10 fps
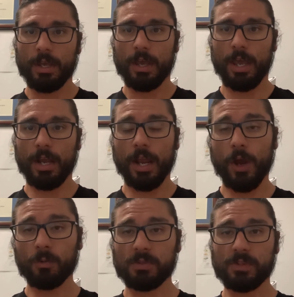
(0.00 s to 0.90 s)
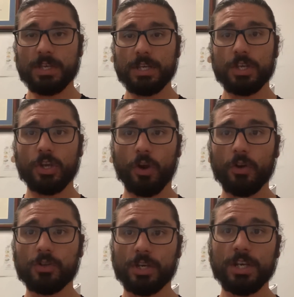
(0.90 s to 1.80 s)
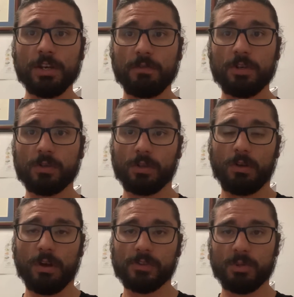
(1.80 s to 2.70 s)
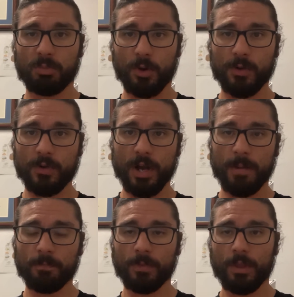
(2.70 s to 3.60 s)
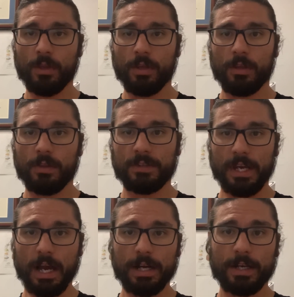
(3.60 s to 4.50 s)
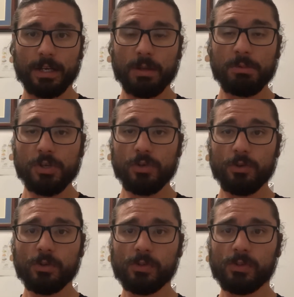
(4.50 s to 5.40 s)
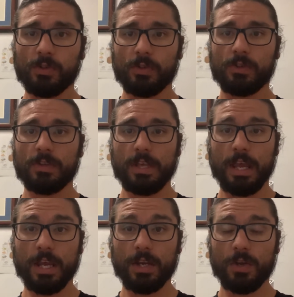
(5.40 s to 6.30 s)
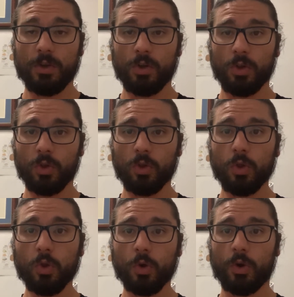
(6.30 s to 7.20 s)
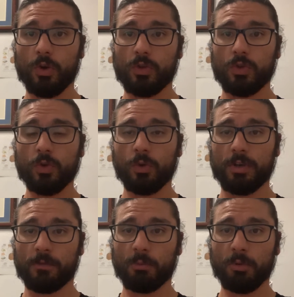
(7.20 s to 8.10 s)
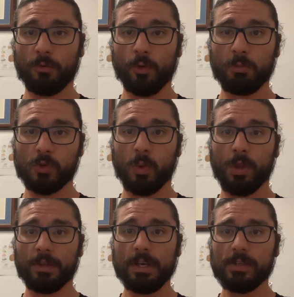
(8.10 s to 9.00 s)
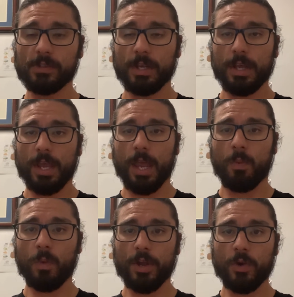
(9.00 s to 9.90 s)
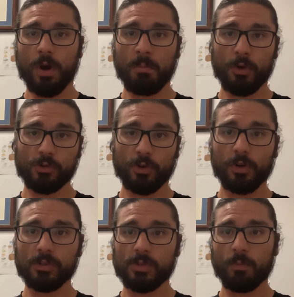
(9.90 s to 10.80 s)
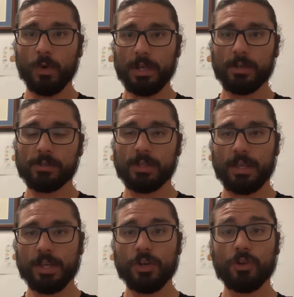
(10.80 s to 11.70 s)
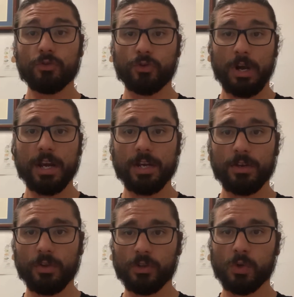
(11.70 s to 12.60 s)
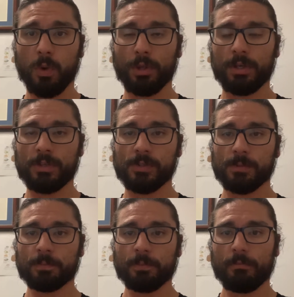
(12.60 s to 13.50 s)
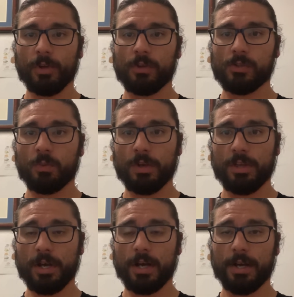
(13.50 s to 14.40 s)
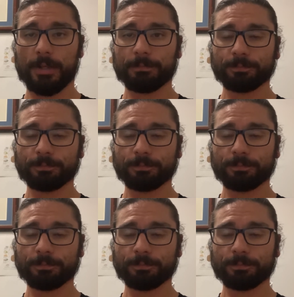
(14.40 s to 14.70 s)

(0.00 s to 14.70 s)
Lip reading: and it helps the coach individualize the program. The data can be used to then look at your different performance qualities and where you are most strongest and weakest, and then you can train those qualities. So whether